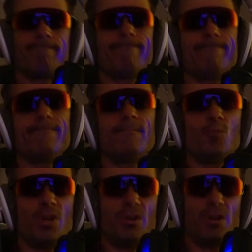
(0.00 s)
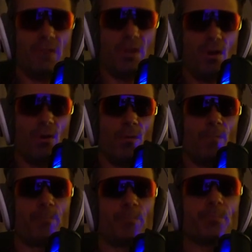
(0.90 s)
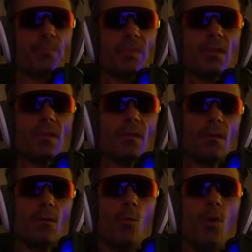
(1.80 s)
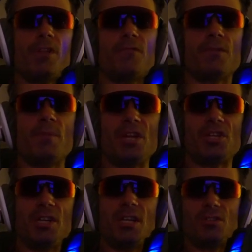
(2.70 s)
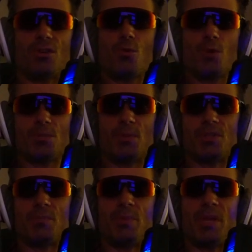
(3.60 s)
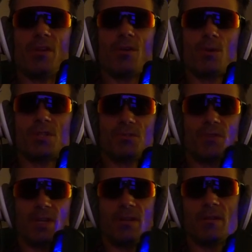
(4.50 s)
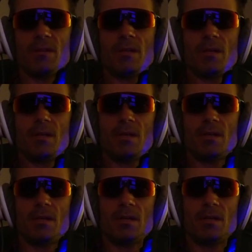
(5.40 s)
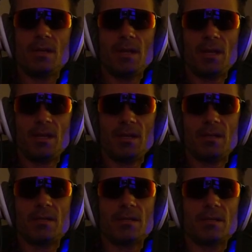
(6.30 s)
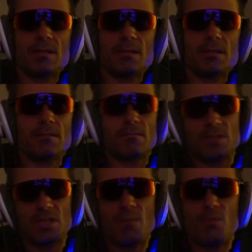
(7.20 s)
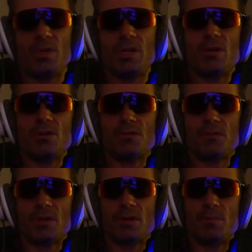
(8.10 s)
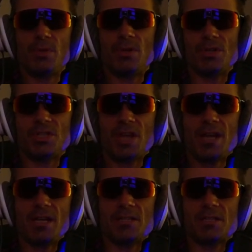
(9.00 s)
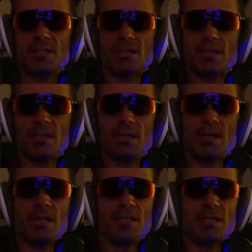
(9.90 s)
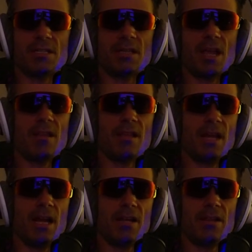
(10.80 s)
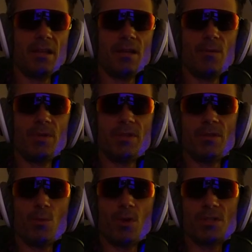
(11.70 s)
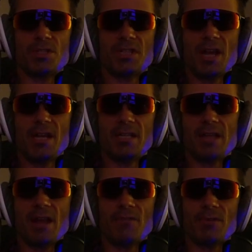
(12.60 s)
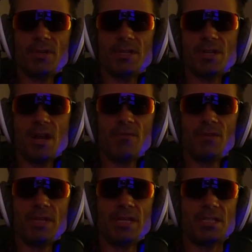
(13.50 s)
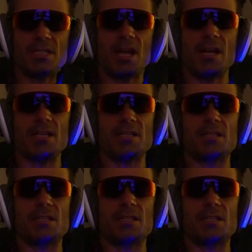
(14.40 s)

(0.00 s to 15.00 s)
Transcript: we don't even know what information is or who we're supposed to be or what's real. And same really goes for computer science, as it's said that anything with the word science after it is not really a science.